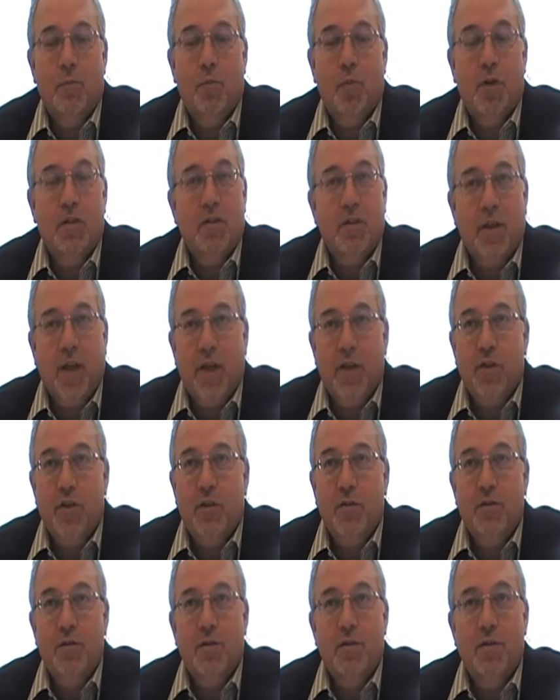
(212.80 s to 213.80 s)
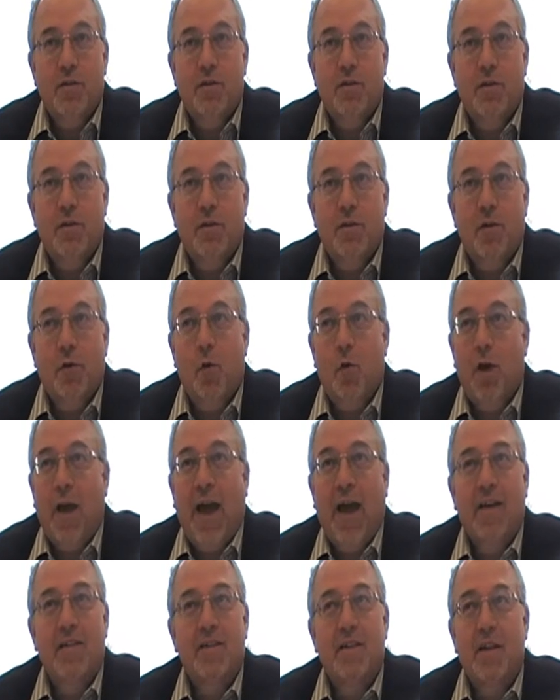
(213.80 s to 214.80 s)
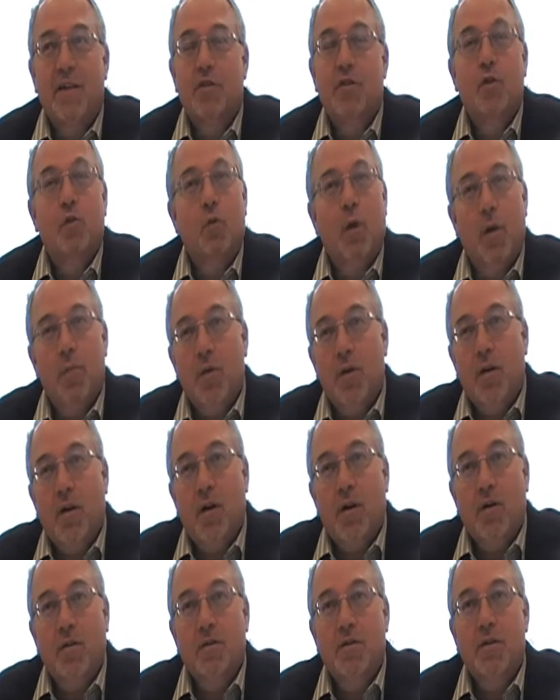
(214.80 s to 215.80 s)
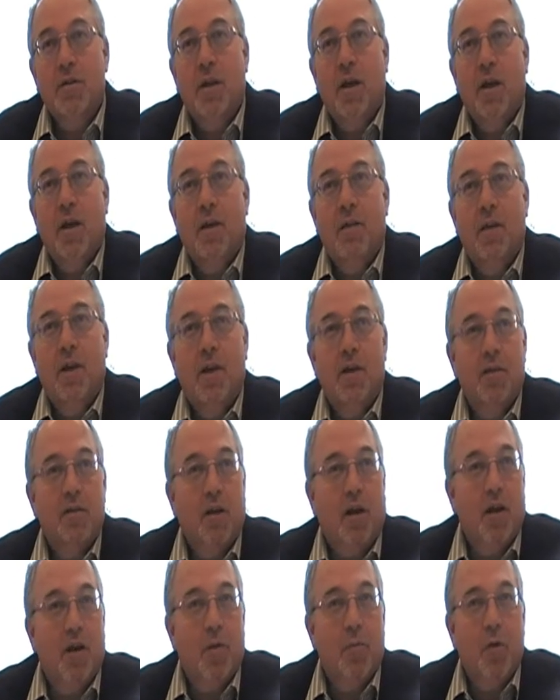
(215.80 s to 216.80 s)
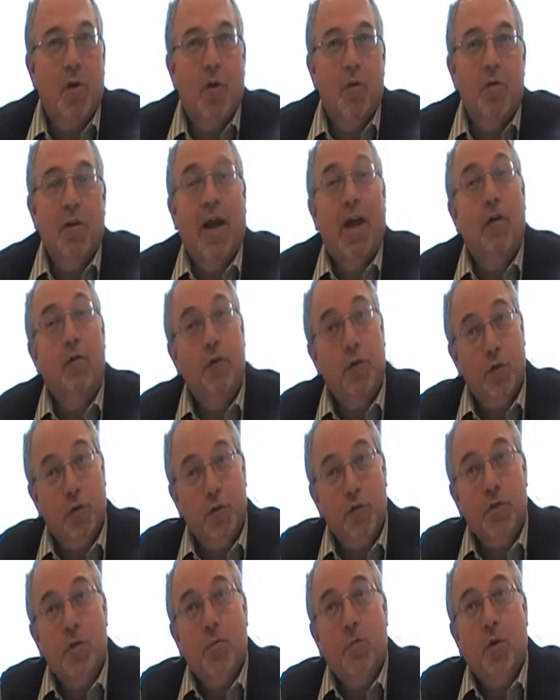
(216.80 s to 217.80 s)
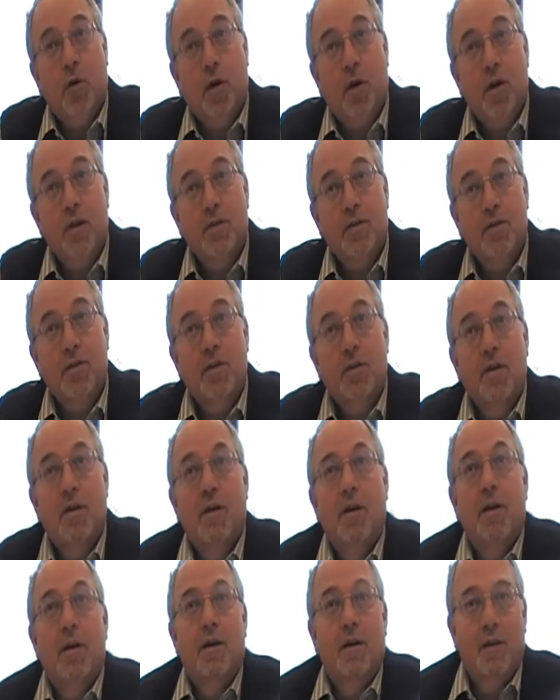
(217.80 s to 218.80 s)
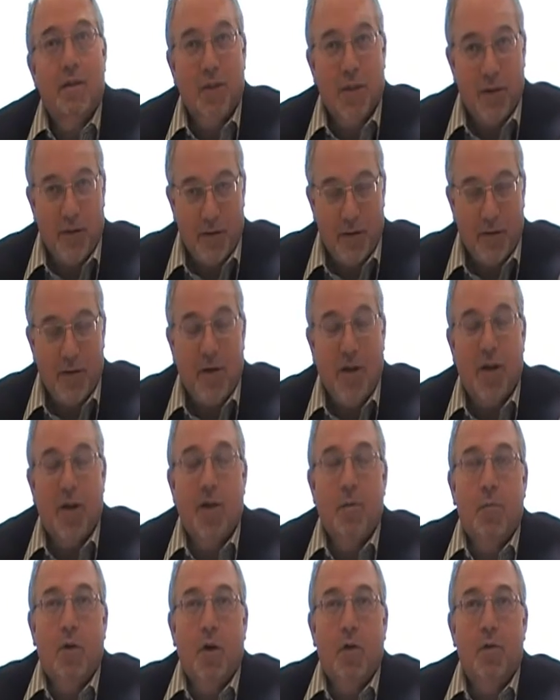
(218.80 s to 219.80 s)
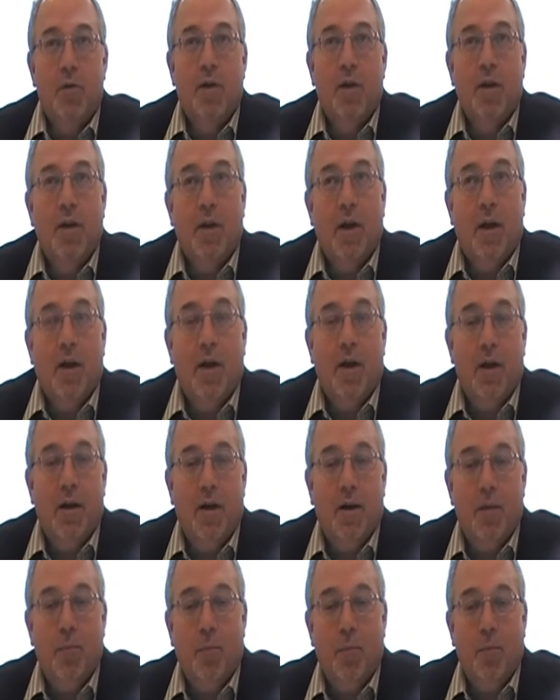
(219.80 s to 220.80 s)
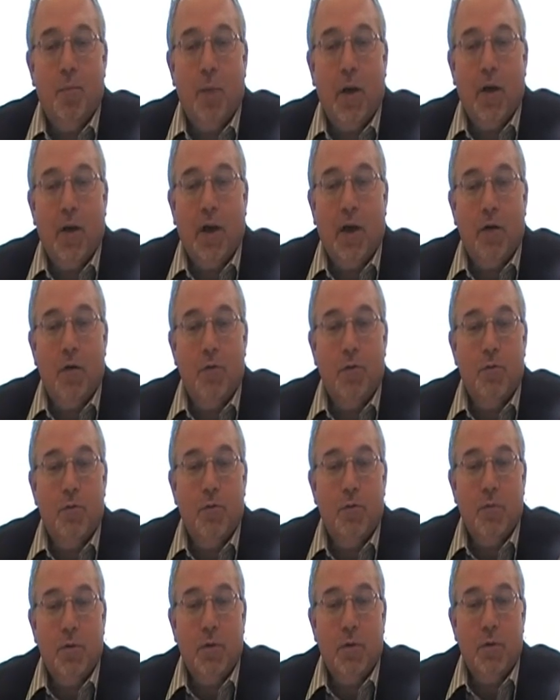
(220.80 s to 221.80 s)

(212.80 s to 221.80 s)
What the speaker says: presentations or access to webinars that talk about how to use the products, that talk about how